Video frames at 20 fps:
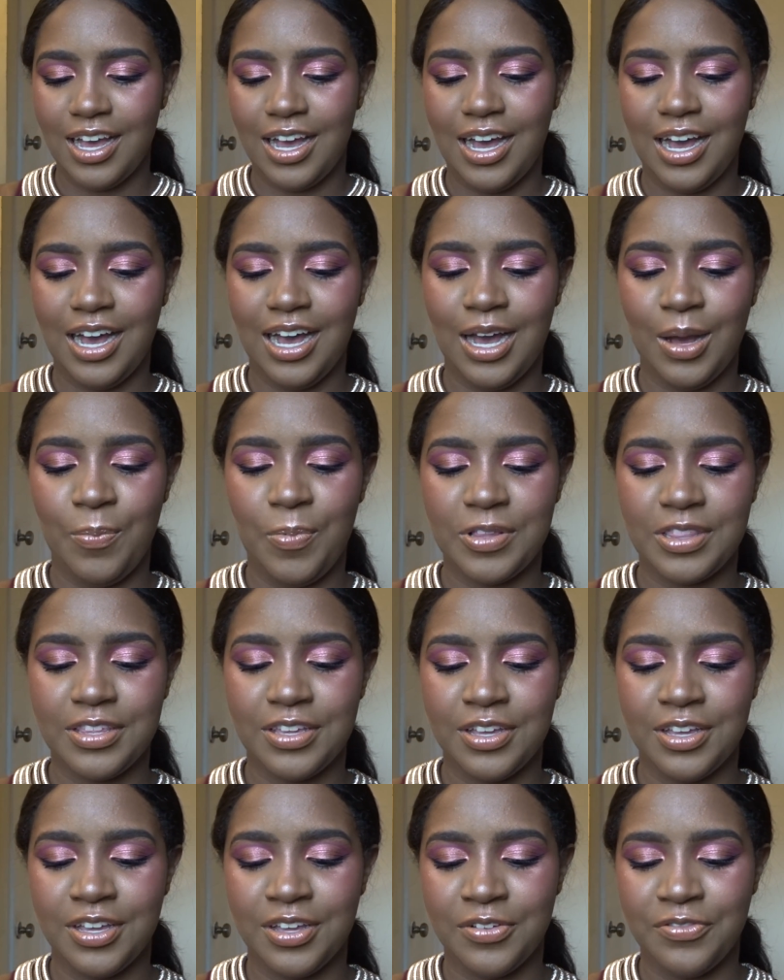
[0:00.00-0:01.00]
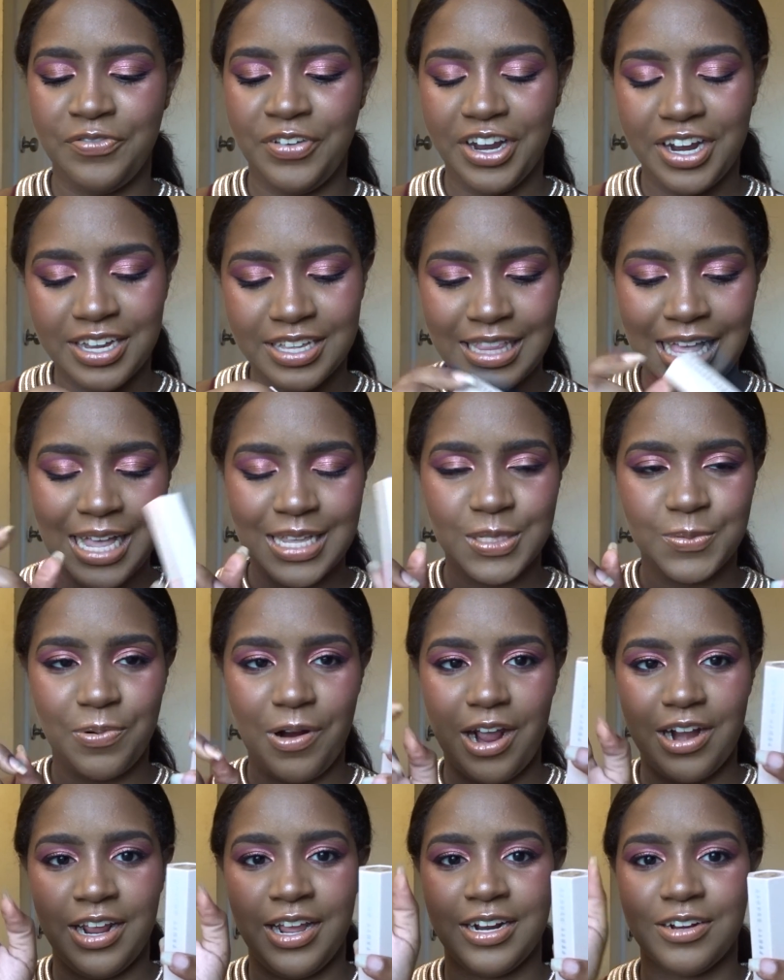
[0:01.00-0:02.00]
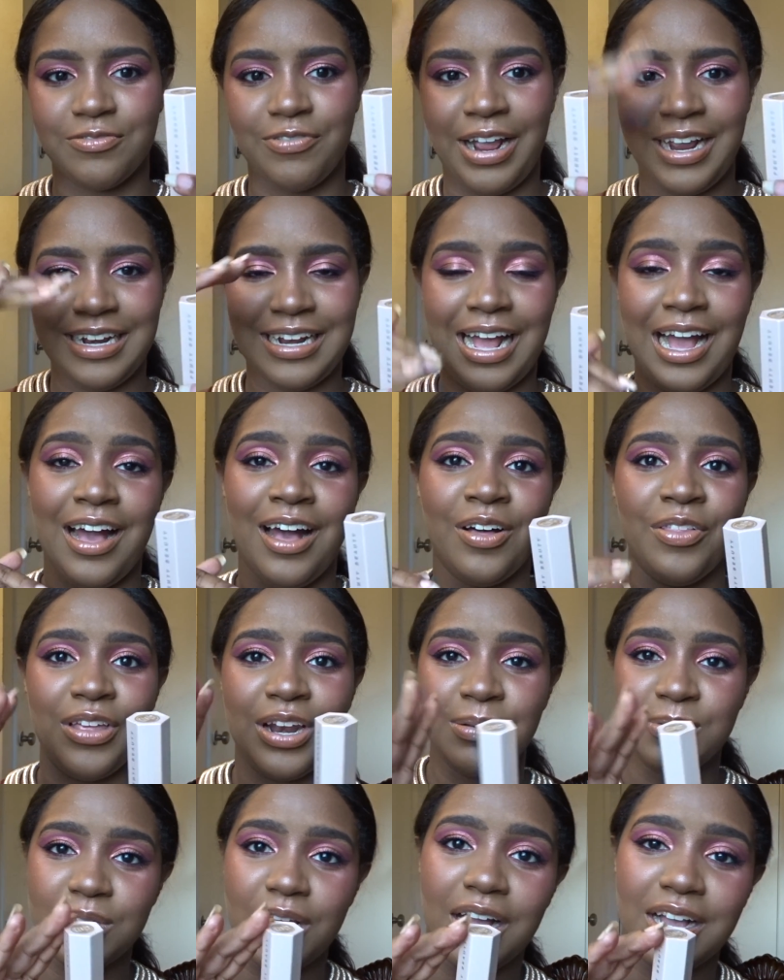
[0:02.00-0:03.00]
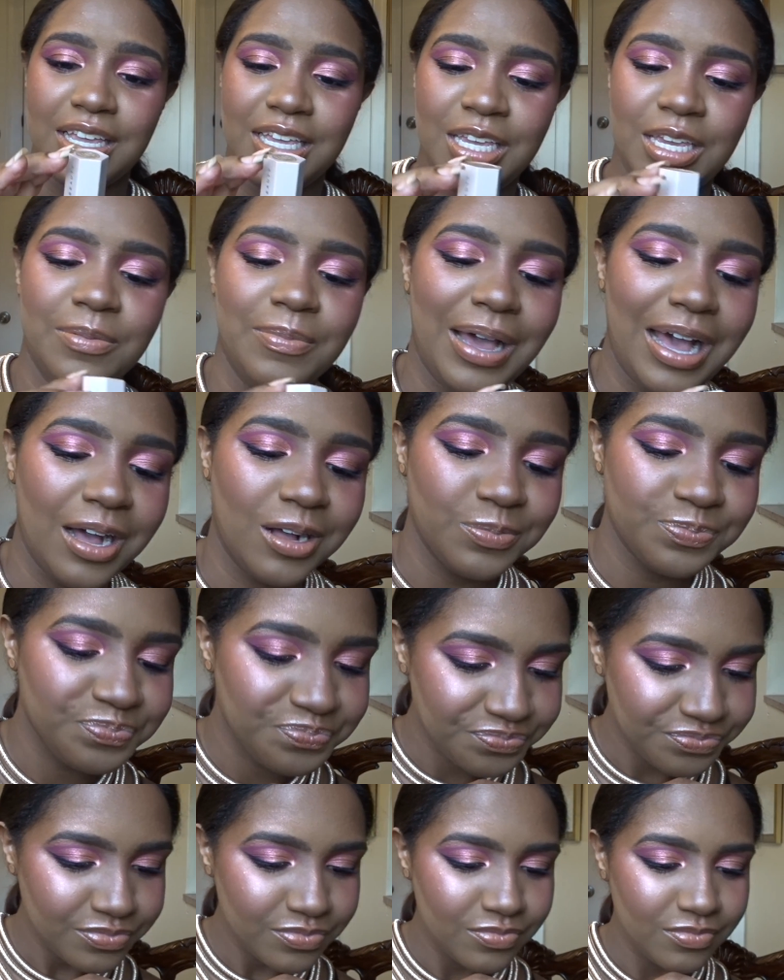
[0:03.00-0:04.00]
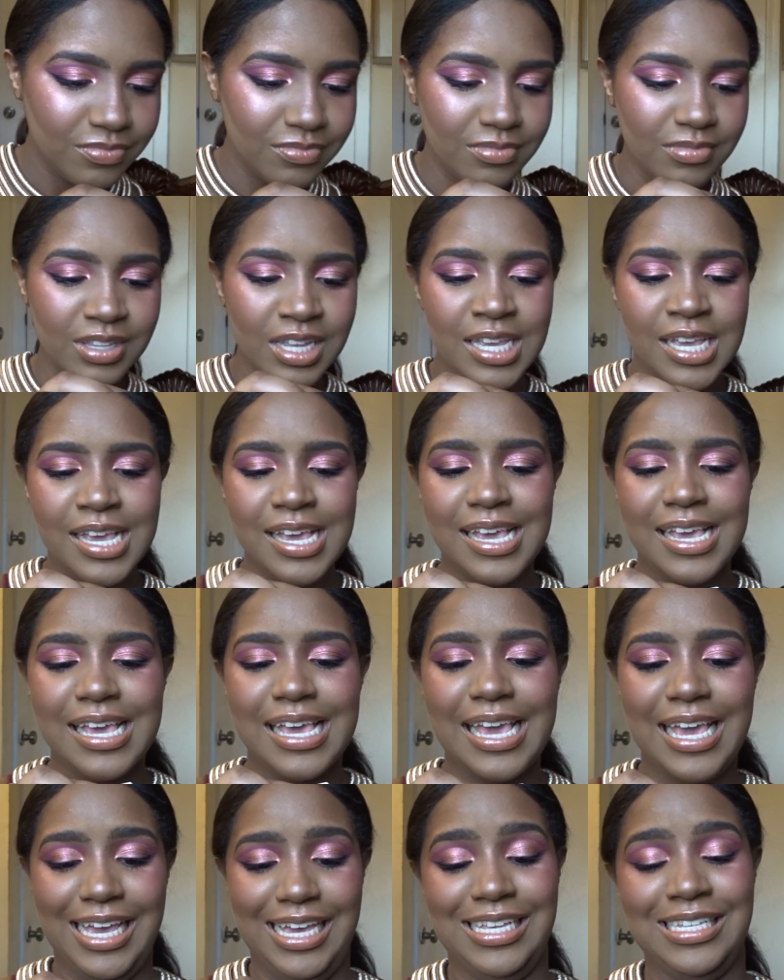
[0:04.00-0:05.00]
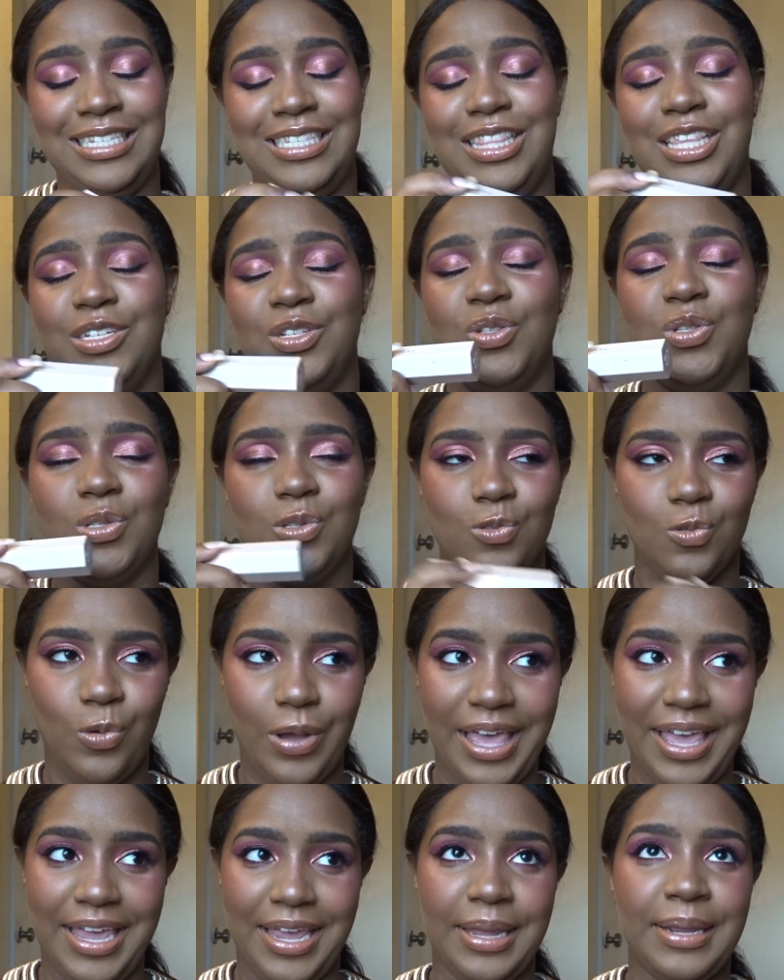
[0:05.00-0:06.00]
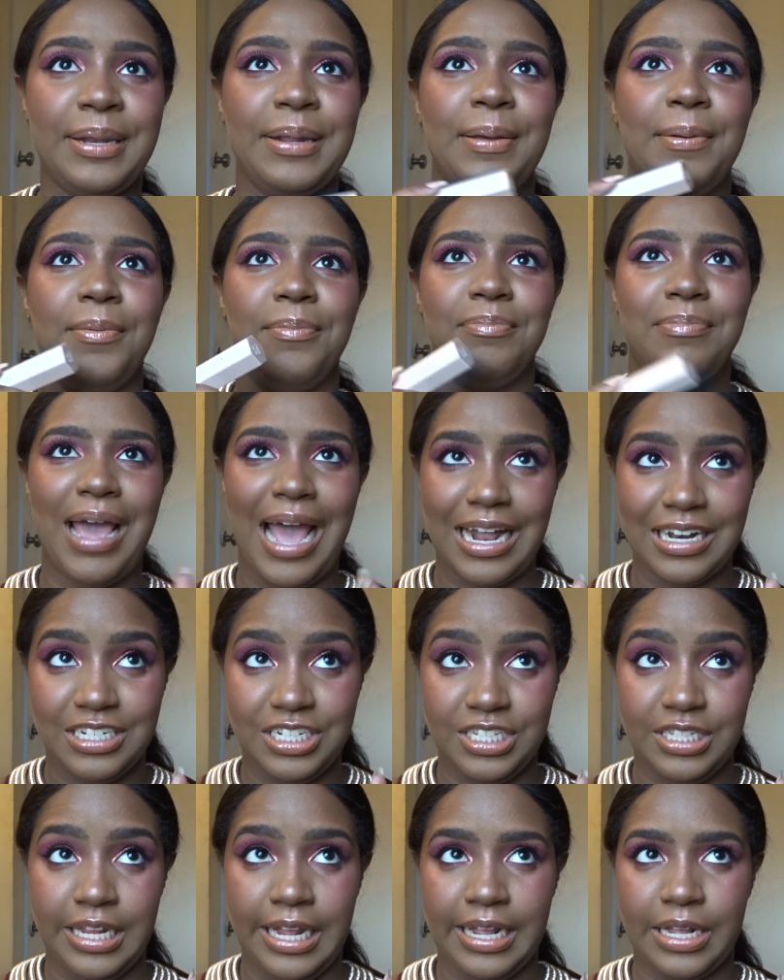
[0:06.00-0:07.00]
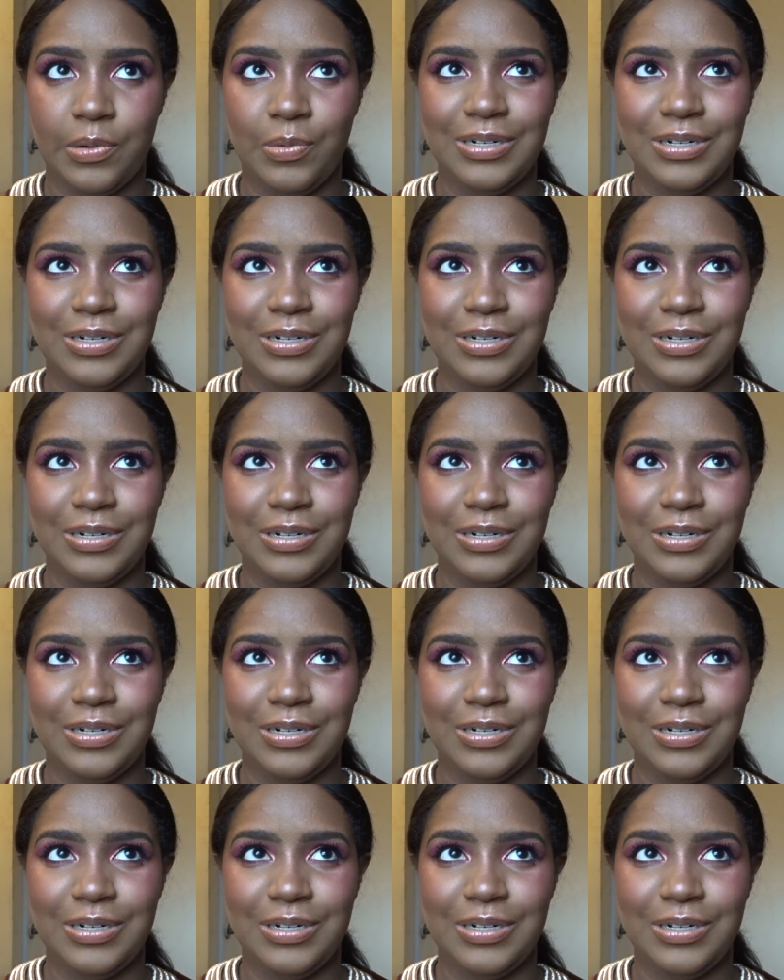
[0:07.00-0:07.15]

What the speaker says: But the very last product right now that I'm talking about is the Suede Matchstick,